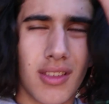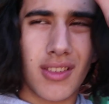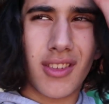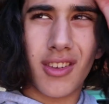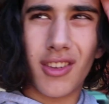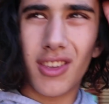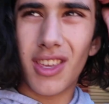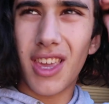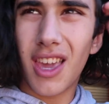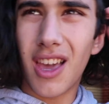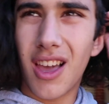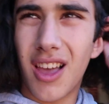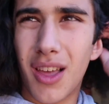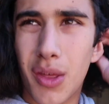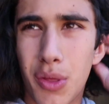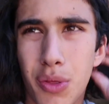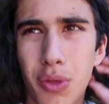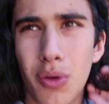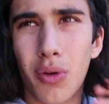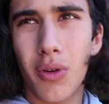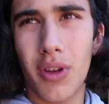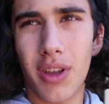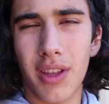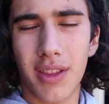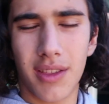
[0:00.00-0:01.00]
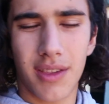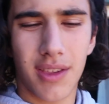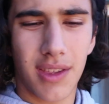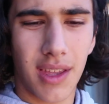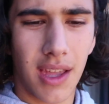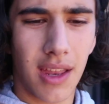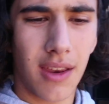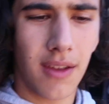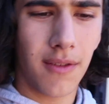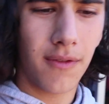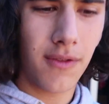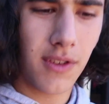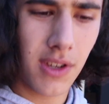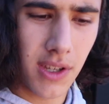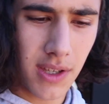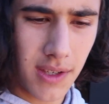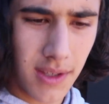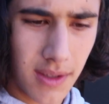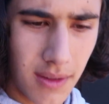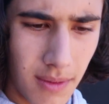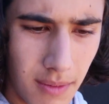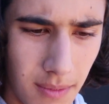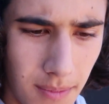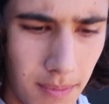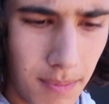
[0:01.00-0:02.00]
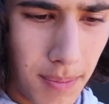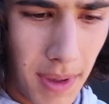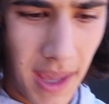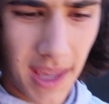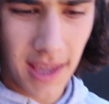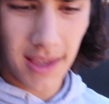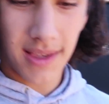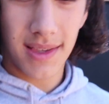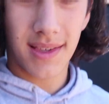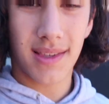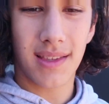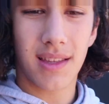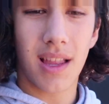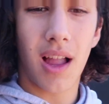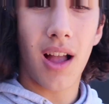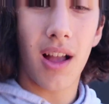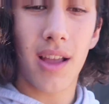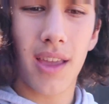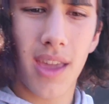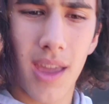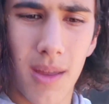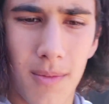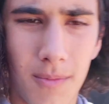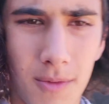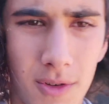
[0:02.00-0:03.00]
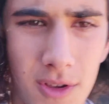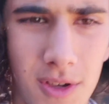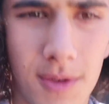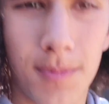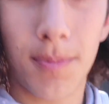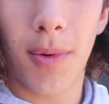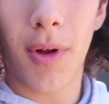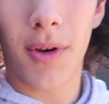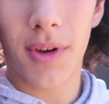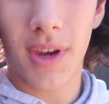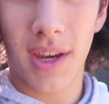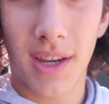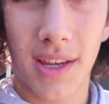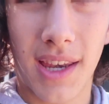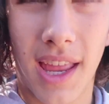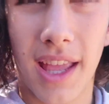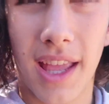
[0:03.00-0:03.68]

So yeah, I thought instead of just being stuck and responding